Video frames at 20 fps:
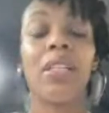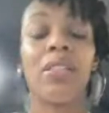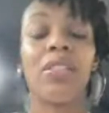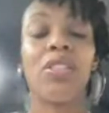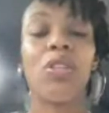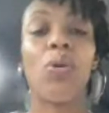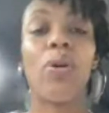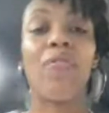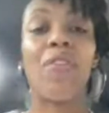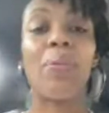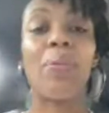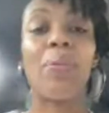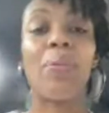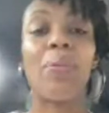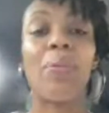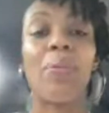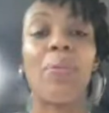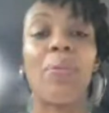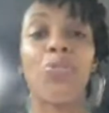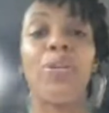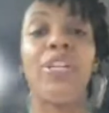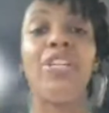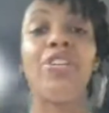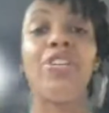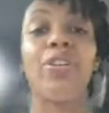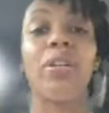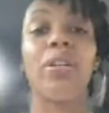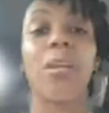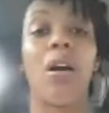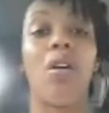So if I'm doing a
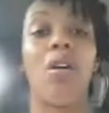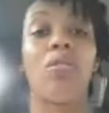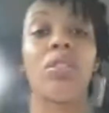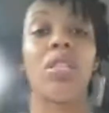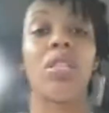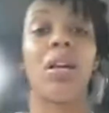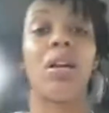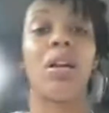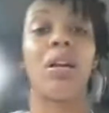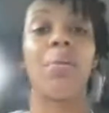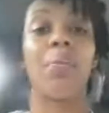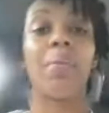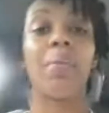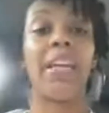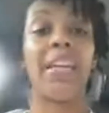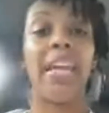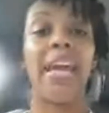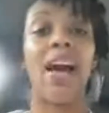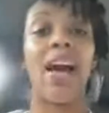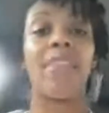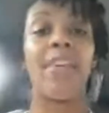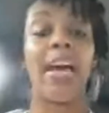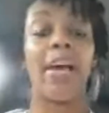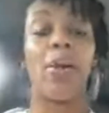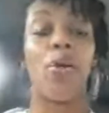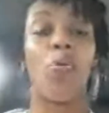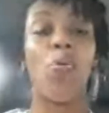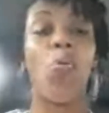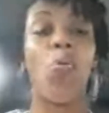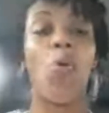3-year long term and now I've
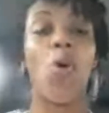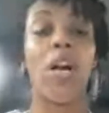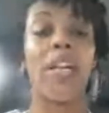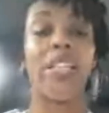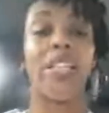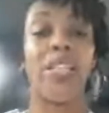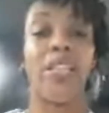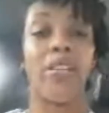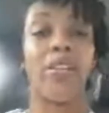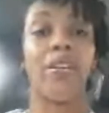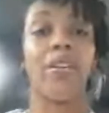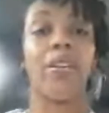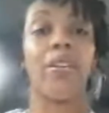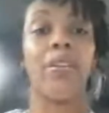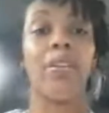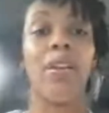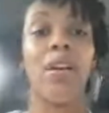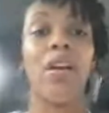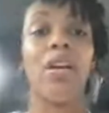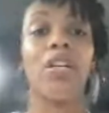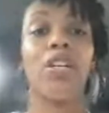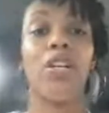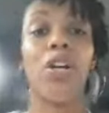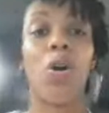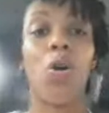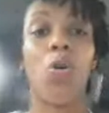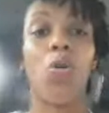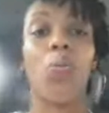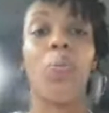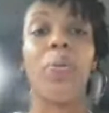got a 1-year
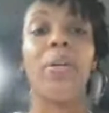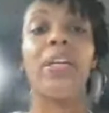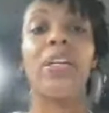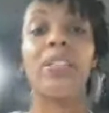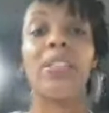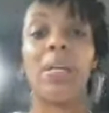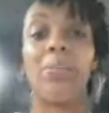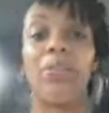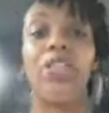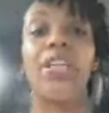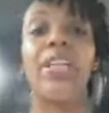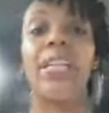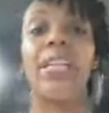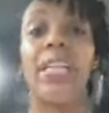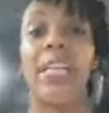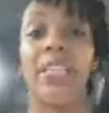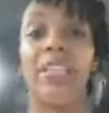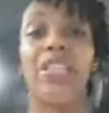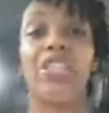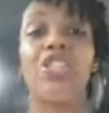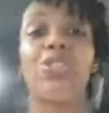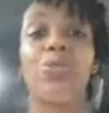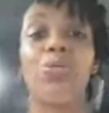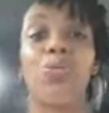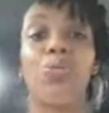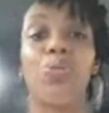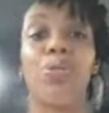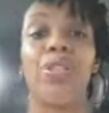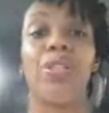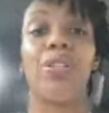goal, because I'm looking at this
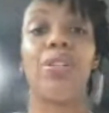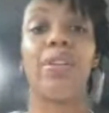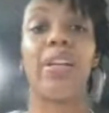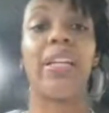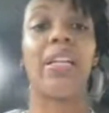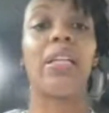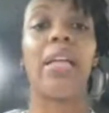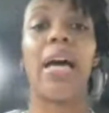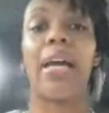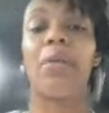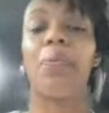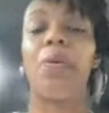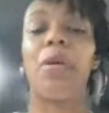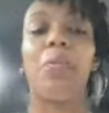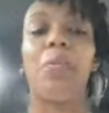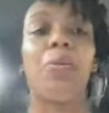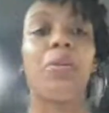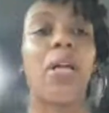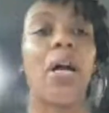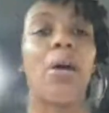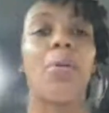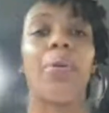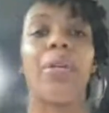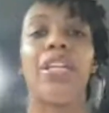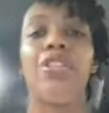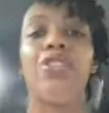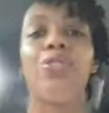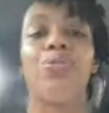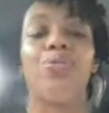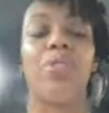school year, and a lot of people
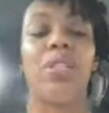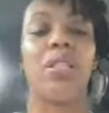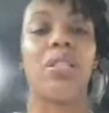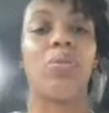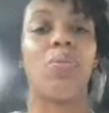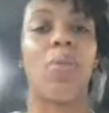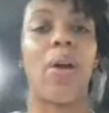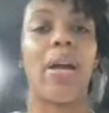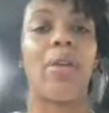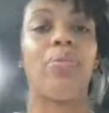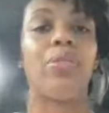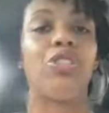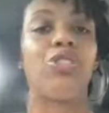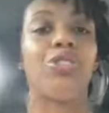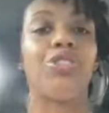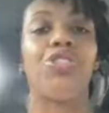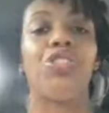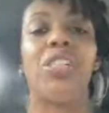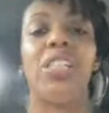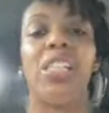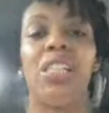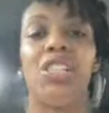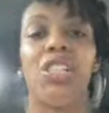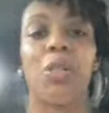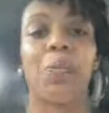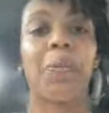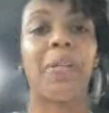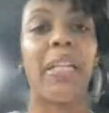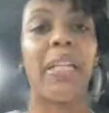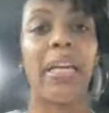already do this, right, with your
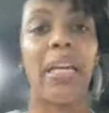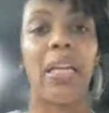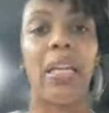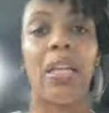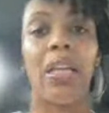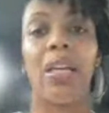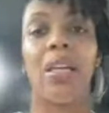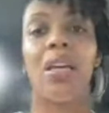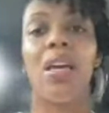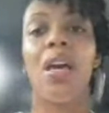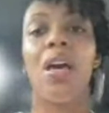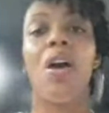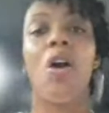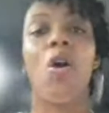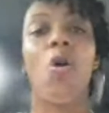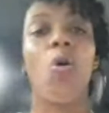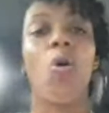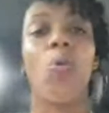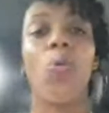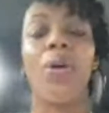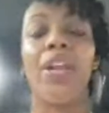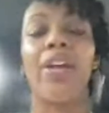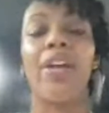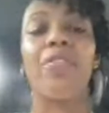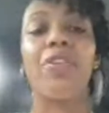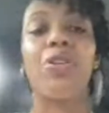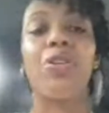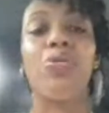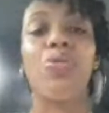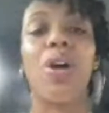strategic planning or
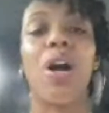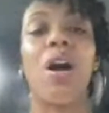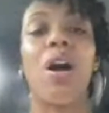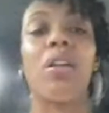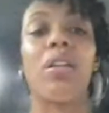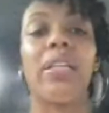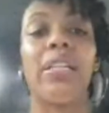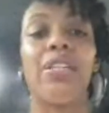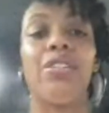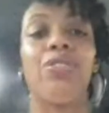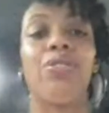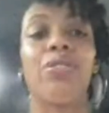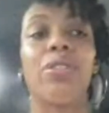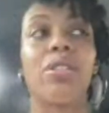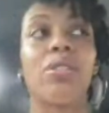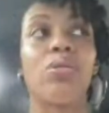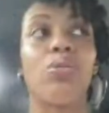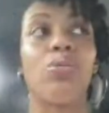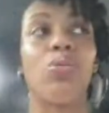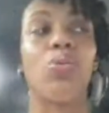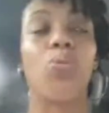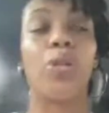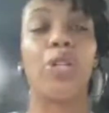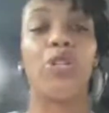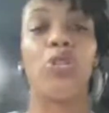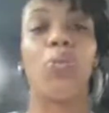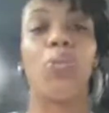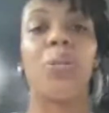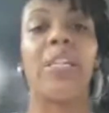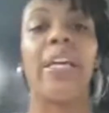whatever you call it in your school, where
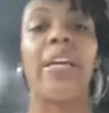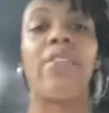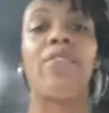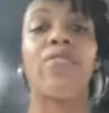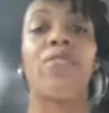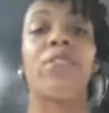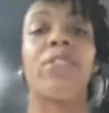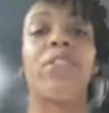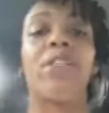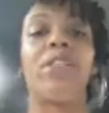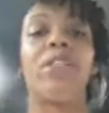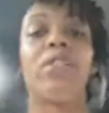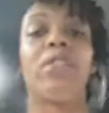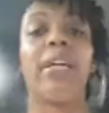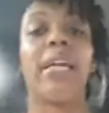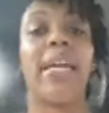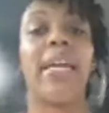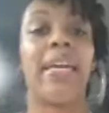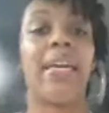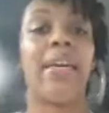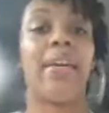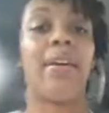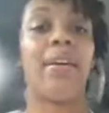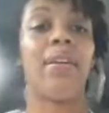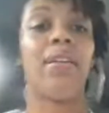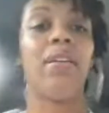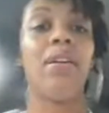you plan for the year ahead.